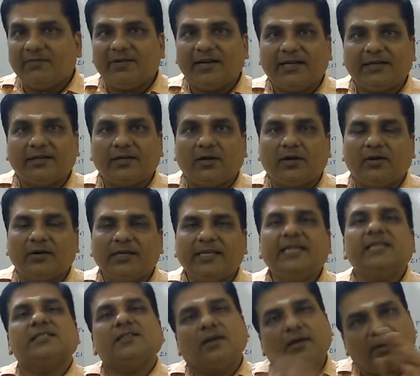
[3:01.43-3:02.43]
of
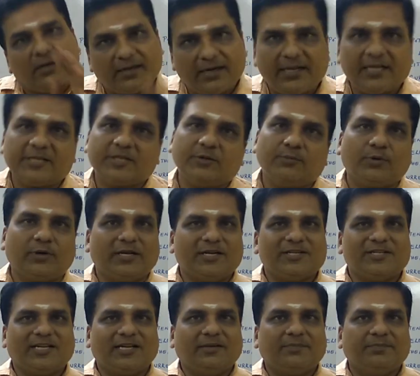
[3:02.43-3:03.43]
electron is called reduction
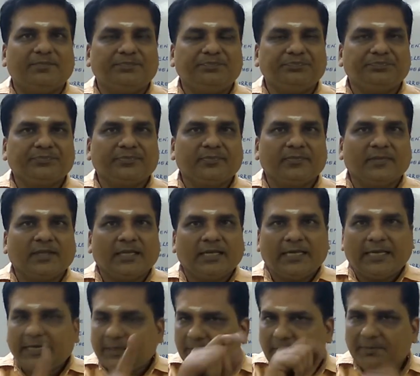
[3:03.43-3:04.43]
potential.
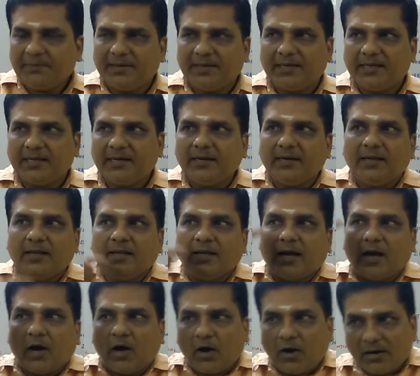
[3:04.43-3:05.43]

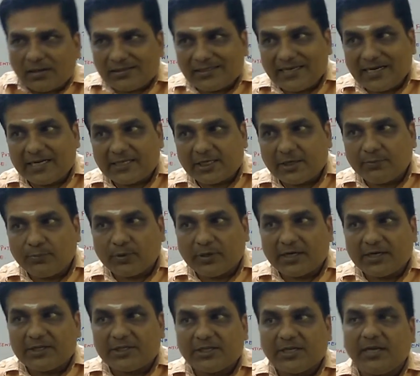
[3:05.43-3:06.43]
Remember, oxidation
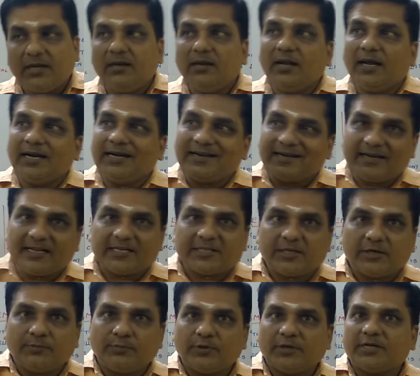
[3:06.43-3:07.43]
potential and
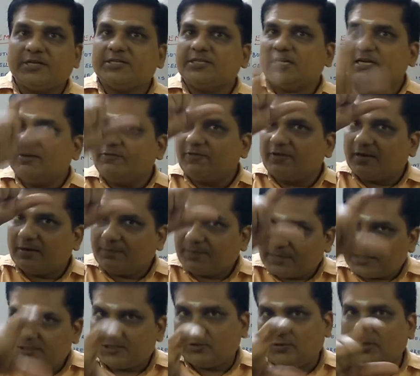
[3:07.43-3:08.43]
reduction potential for
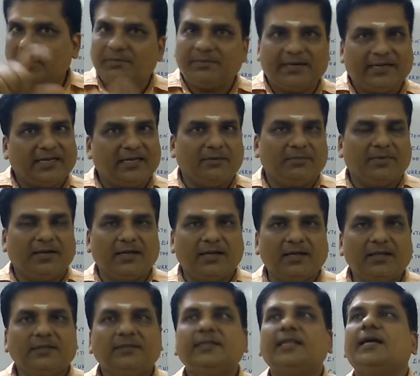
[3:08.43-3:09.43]
particular
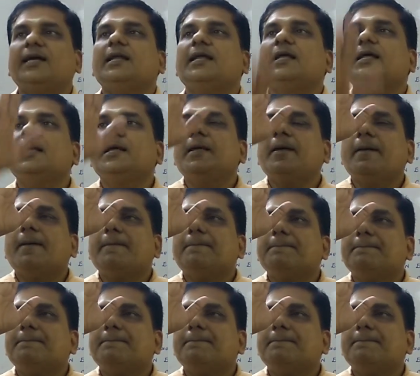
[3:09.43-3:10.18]
metal, the